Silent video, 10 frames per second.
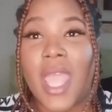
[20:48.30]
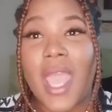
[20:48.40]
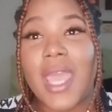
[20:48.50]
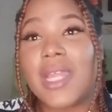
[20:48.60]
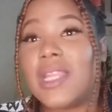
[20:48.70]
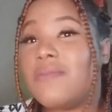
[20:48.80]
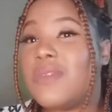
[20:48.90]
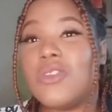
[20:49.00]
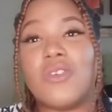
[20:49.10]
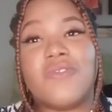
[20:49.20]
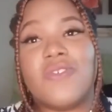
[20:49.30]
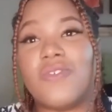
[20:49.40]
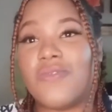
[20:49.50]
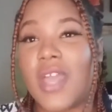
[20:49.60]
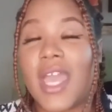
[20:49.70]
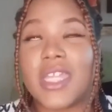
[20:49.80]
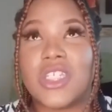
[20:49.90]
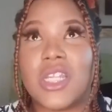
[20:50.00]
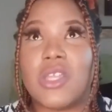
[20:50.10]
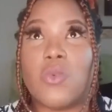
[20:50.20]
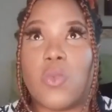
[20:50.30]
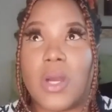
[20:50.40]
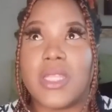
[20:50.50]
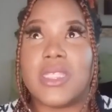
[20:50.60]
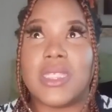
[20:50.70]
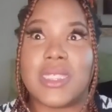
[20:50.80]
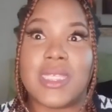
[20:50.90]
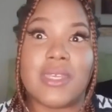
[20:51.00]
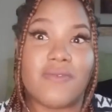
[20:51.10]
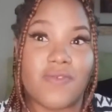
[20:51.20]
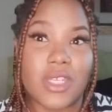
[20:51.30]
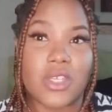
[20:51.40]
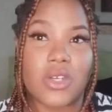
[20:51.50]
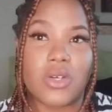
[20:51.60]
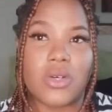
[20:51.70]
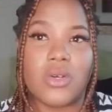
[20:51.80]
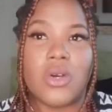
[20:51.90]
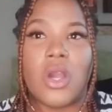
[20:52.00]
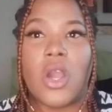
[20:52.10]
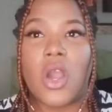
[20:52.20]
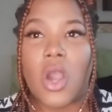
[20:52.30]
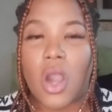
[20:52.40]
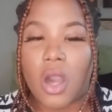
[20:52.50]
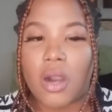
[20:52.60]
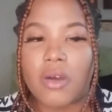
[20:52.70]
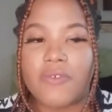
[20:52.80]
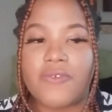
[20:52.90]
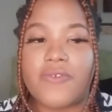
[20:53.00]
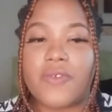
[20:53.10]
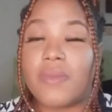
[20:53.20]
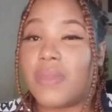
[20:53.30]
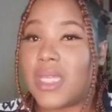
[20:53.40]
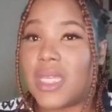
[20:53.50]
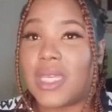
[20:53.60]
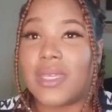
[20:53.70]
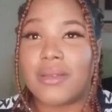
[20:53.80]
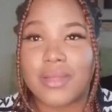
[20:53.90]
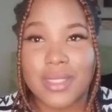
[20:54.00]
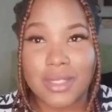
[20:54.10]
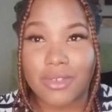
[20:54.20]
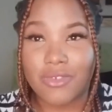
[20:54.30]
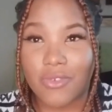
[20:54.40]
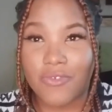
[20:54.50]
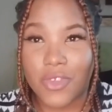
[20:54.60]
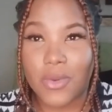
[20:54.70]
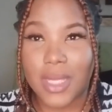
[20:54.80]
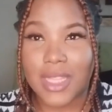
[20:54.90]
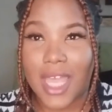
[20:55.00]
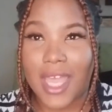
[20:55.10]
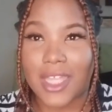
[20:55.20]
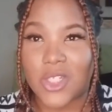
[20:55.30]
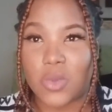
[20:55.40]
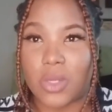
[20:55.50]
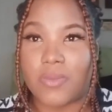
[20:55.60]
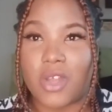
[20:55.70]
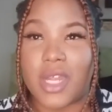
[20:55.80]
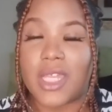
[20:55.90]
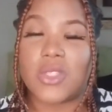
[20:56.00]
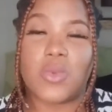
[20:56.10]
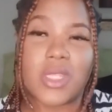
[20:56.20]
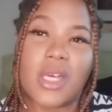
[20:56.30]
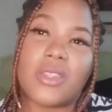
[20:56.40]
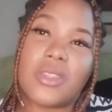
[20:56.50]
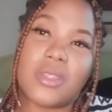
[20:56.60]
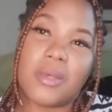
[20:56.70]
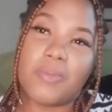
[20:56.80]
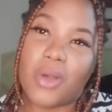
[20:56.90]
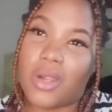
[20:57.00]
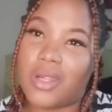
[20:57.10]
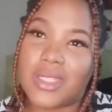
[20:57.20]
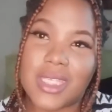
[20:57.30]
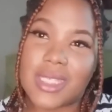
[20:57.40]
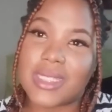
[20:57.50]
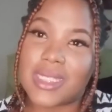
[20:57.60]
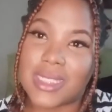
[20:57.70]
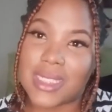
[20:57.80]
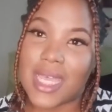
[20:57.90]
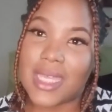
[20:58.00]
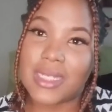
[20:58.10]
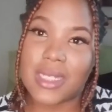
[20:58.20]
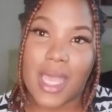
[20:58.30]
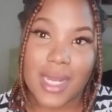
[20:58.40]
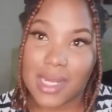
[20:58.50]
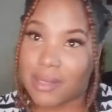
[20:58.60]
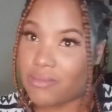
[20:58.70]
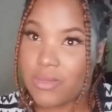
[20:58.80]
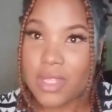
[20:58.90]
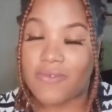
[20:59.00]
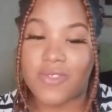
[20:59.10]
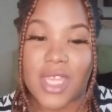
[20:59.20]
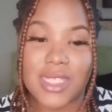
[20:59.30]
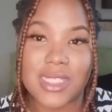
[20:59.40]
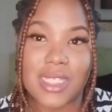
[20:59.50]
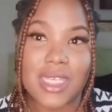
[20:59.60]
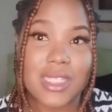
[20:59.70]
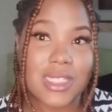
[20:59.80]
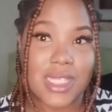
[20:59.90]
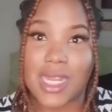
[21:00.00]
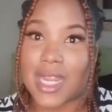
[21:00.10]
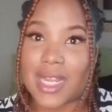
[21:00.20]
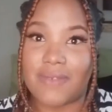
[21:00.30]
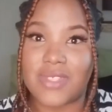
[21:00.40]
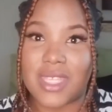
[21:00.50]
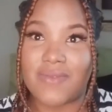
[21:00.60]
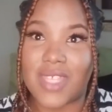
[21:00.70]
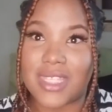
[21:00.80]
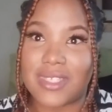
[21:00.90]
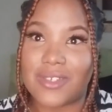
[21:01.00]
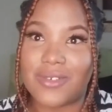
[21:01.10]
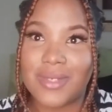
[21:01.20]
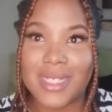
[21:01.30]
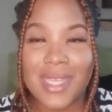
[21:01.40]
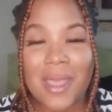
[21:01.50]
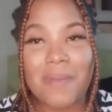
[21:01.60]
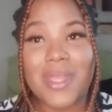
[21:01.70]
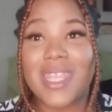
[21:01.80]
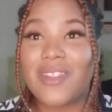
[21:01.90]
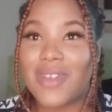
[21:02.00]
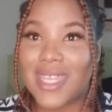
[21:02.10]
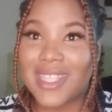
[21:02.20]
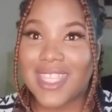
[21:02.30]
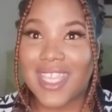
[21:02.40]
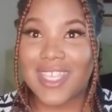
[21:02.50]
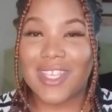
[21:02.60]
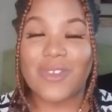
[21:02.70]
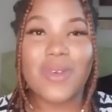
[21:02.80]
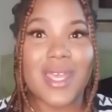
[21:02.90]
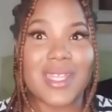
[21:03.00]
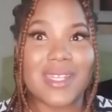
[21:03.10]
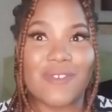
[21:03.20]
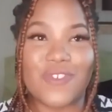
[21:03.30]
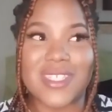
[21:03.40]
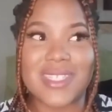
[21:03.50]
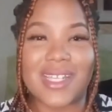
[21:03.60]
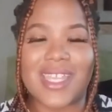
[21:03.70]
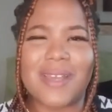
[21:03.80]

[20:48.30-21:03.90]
And let me know if you actually want to see a video of me still reviewing the actual product without the politics aside. If that's it, then I'd love to give that to you. But anyway, thank you. And if you're still here,